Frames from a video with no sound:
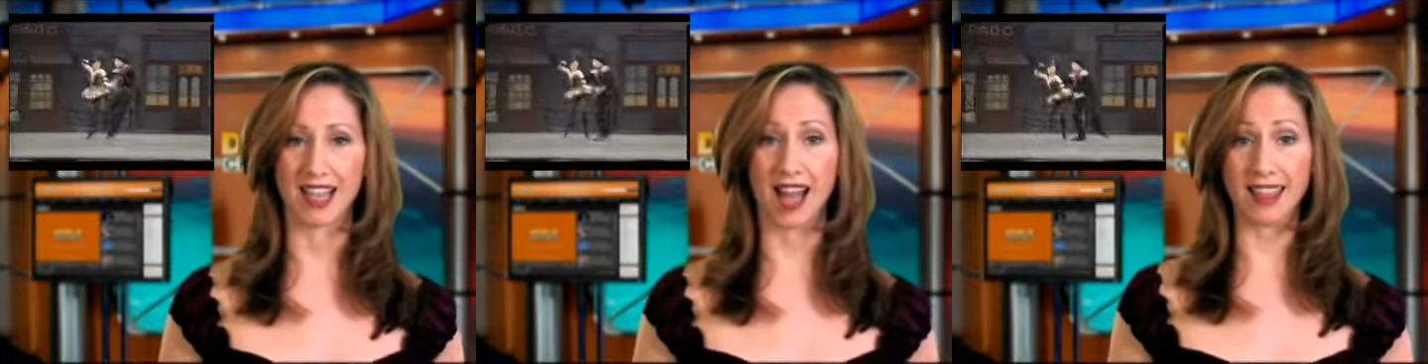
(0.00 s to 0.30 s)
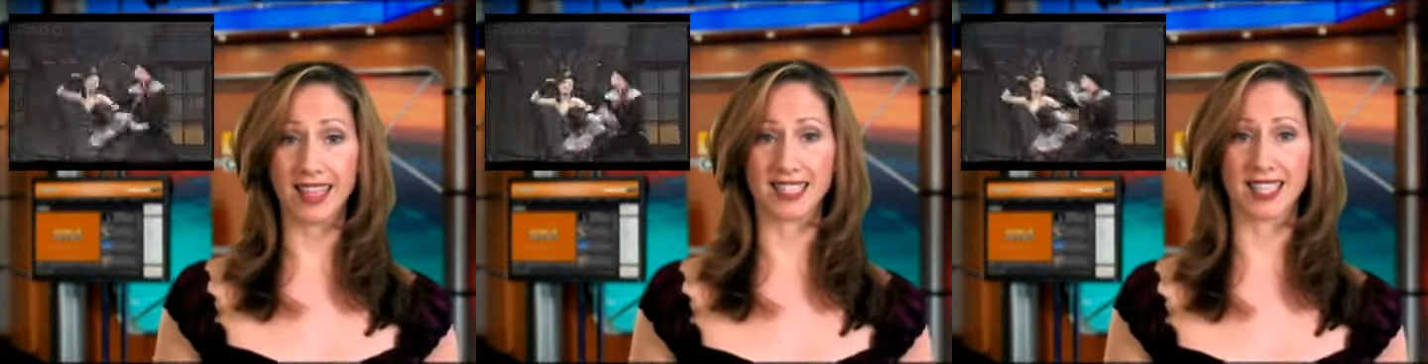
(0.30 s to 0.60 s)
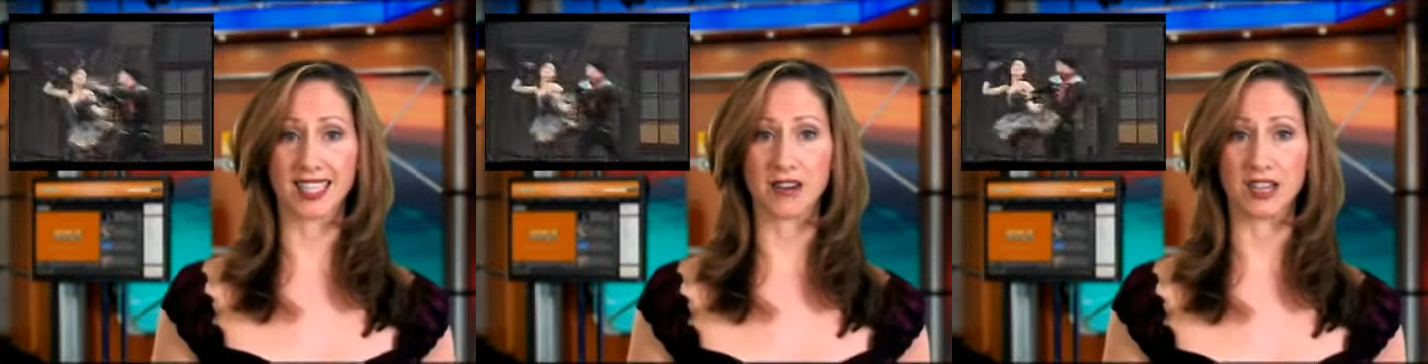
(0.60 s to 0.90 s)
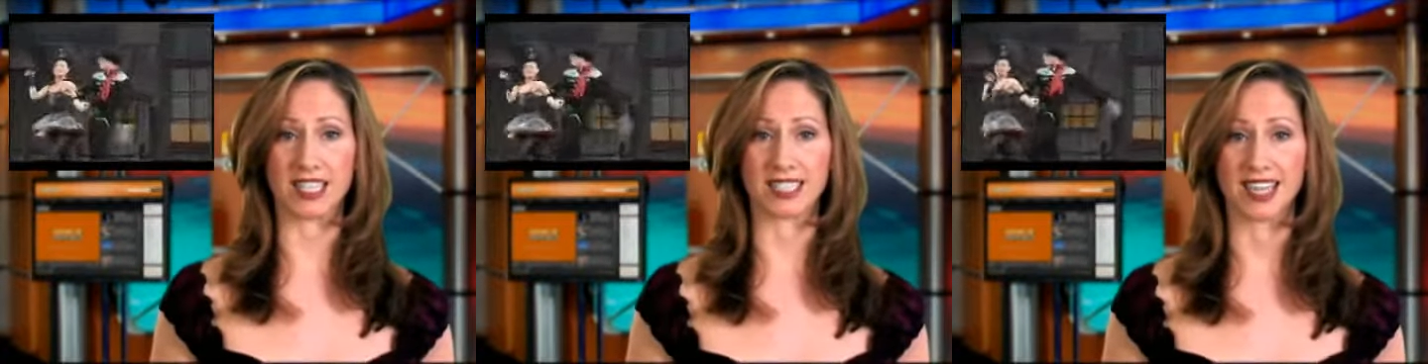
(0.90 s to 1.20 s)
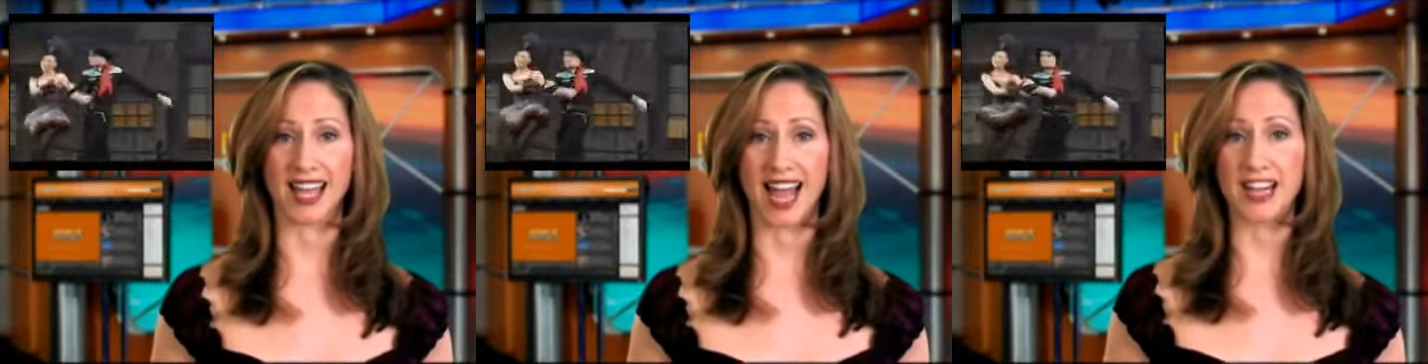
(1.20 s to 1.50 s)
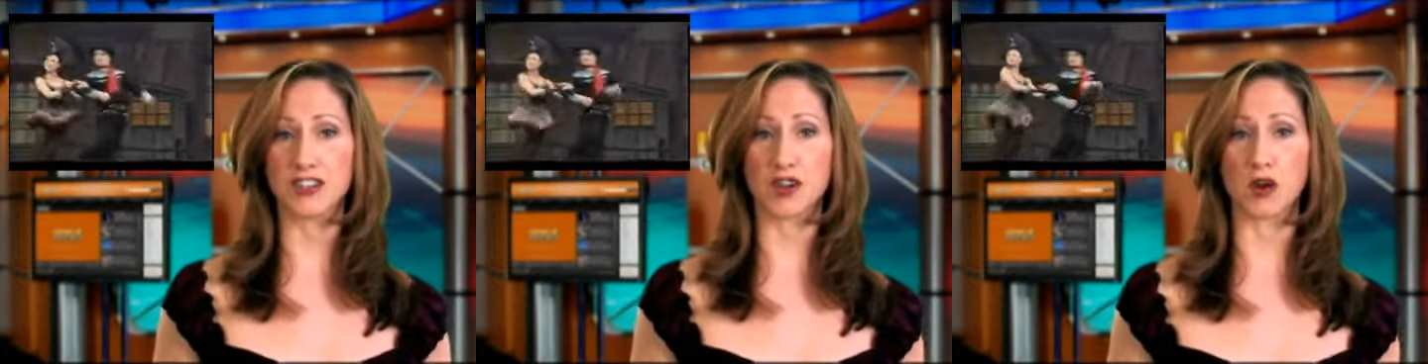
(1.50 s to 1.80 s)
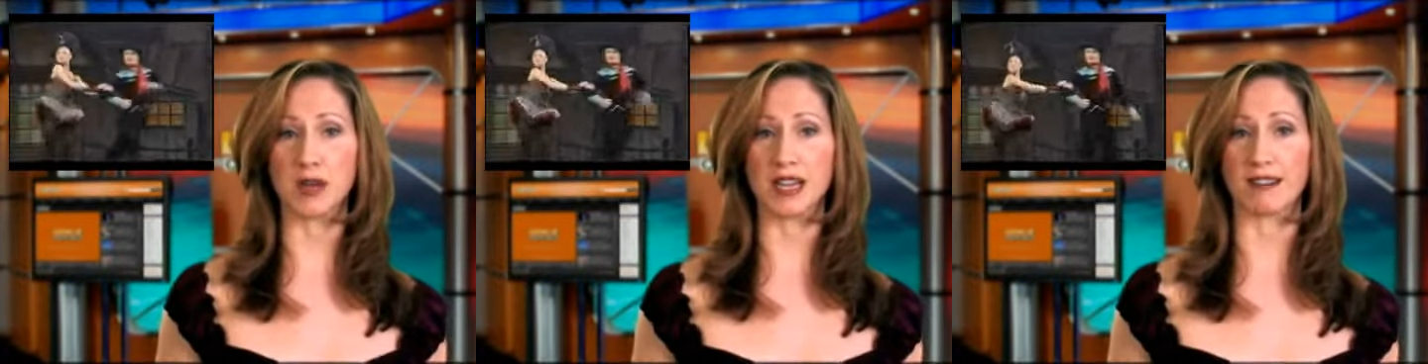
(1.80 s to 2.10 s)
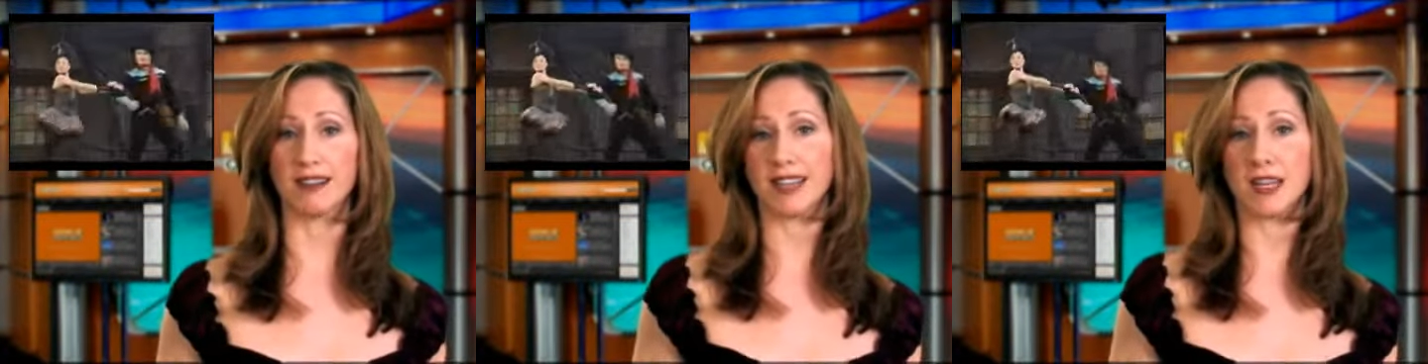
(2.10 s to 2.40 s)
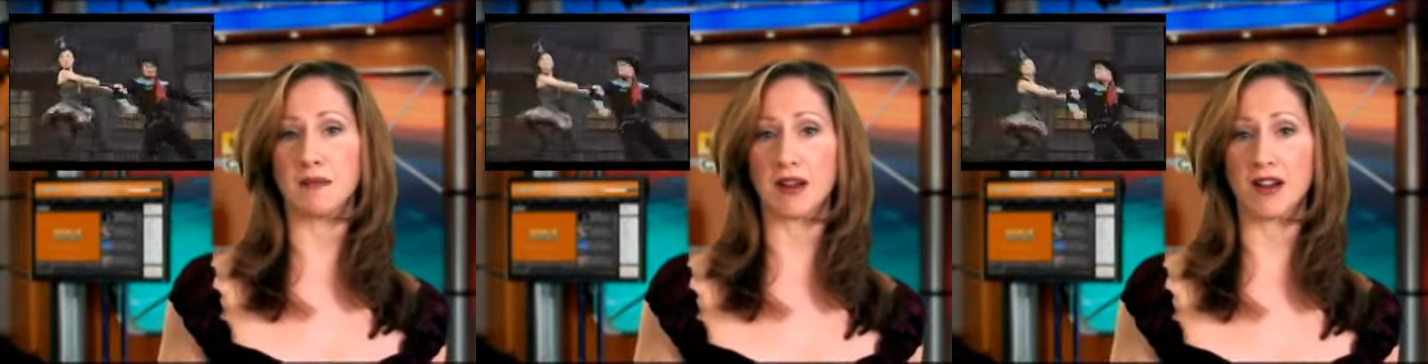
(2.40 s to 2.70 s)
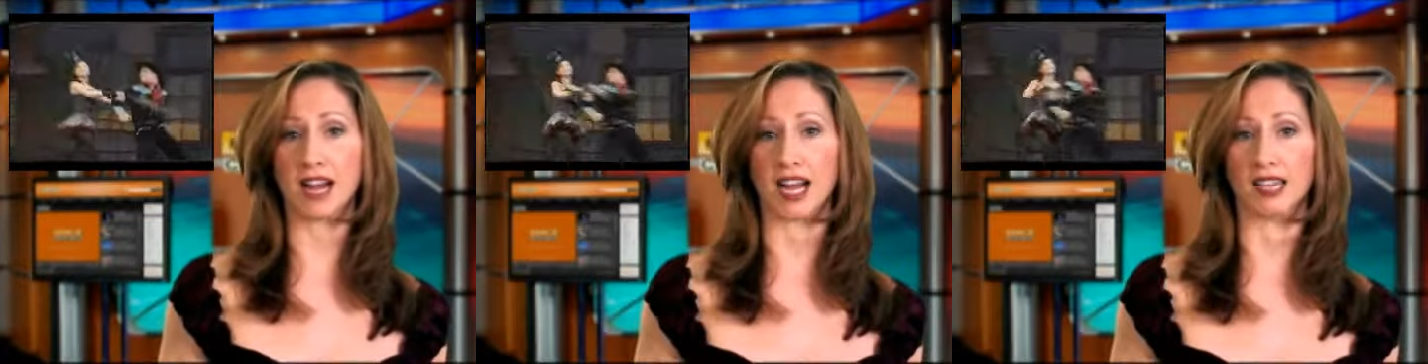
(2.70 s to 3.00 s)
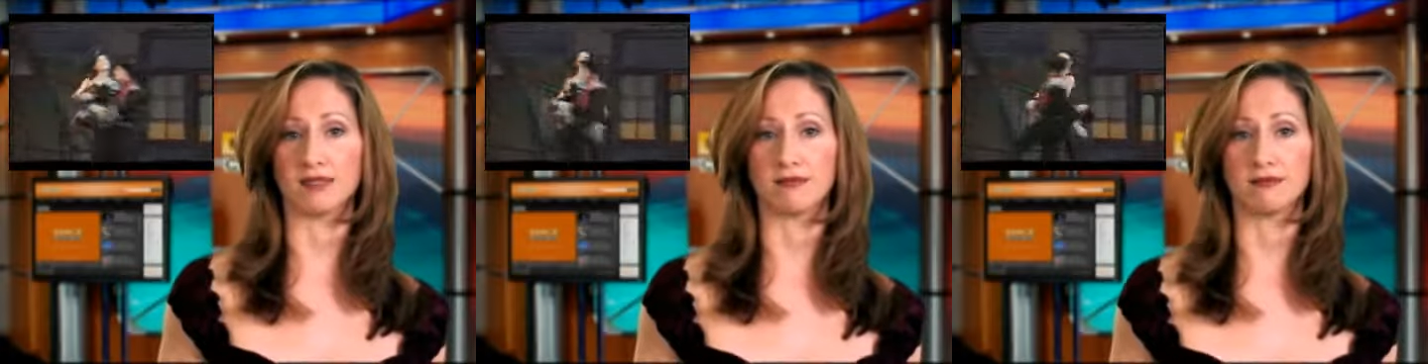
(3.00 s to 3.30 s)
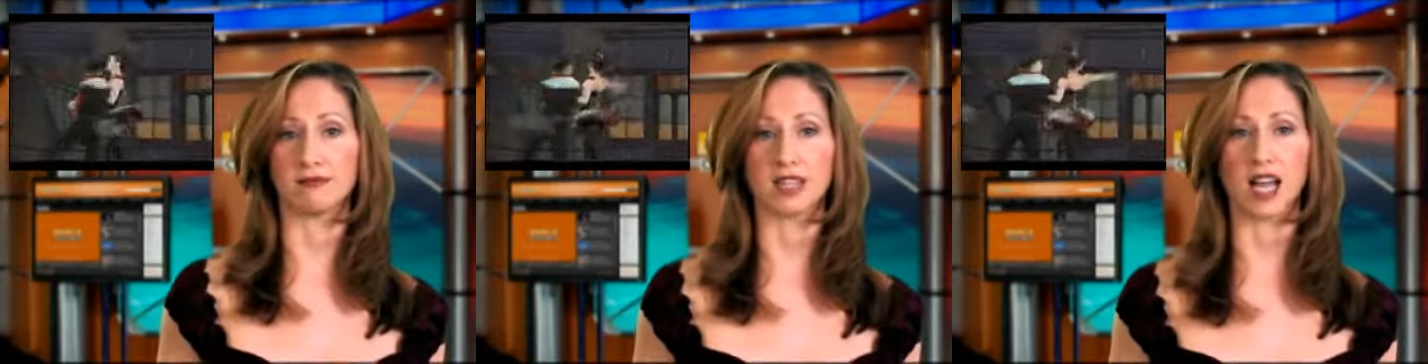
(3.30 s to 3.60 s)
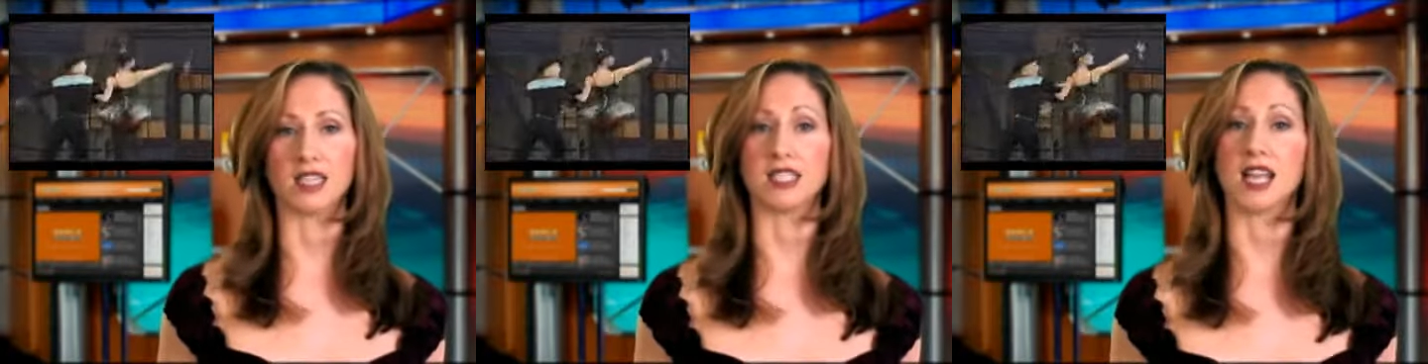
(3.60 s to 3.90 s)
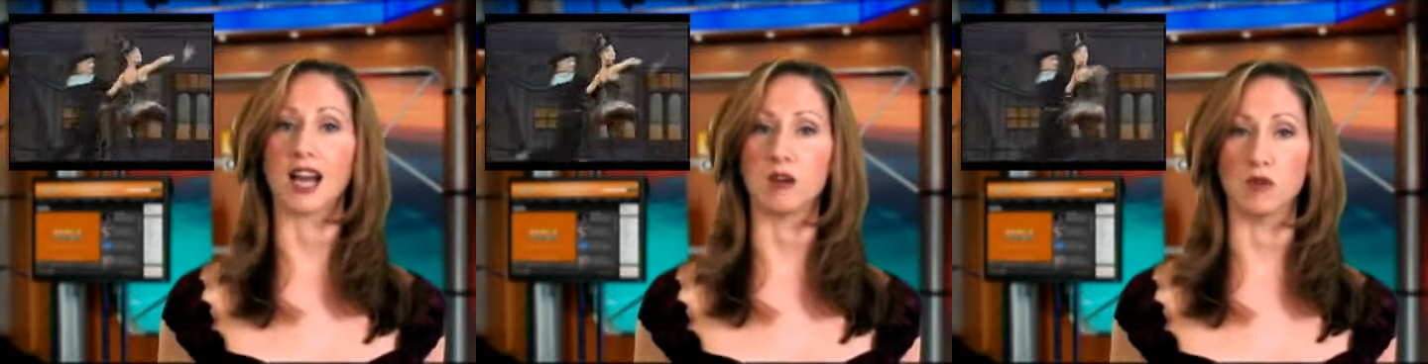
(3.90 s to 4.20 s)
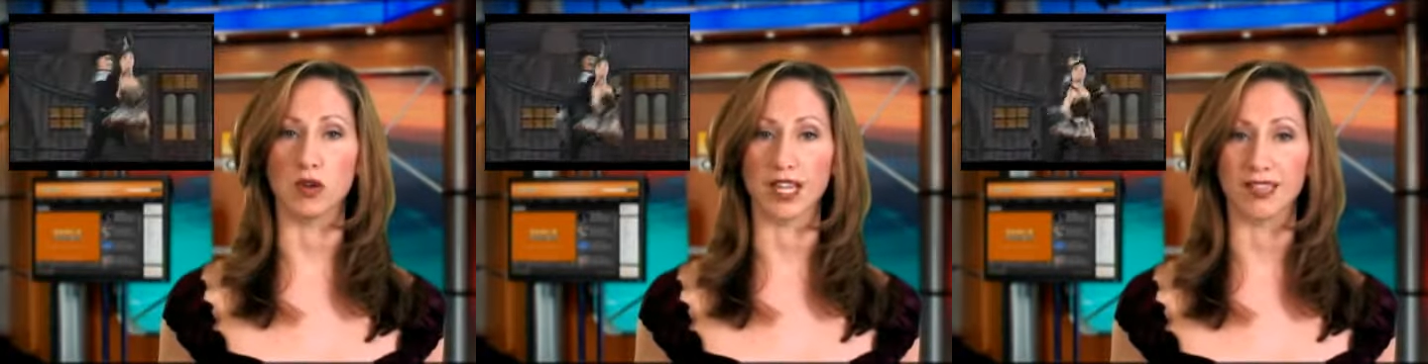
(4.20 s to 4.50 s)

I think it's hilarious. End your career in America as a cowboy.